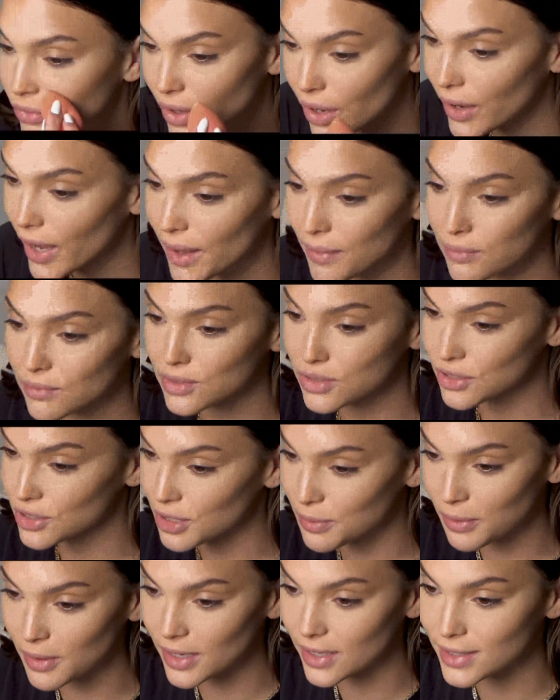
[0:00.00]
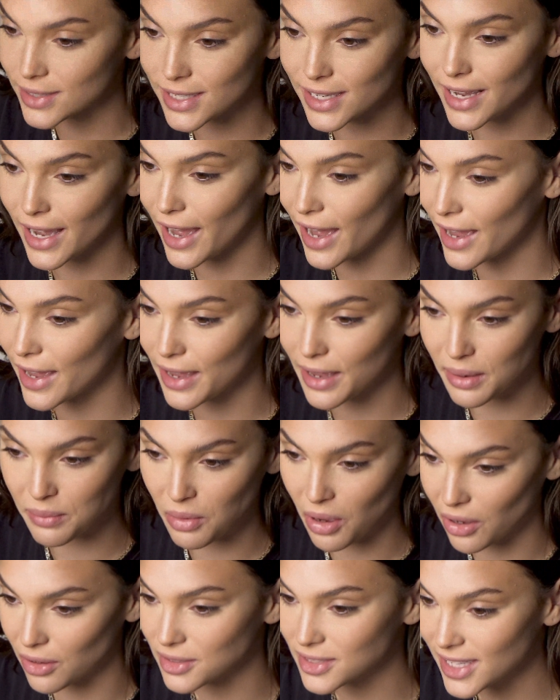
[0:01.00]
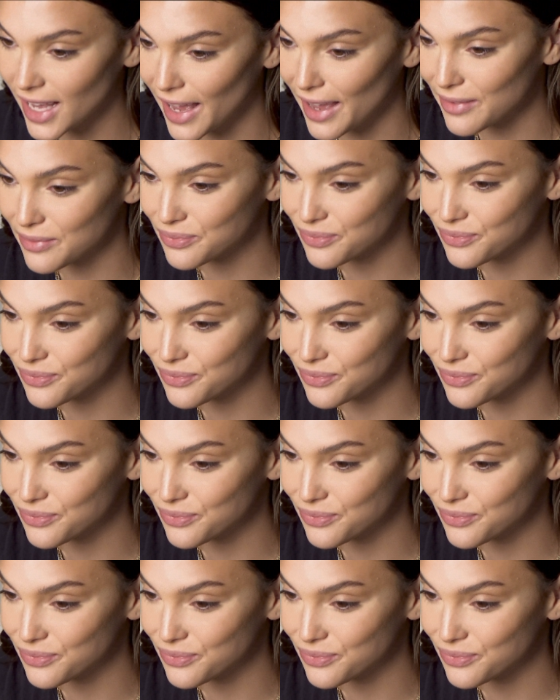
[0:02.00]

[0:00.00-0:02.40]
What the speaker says: Okay, super easy, I am all set.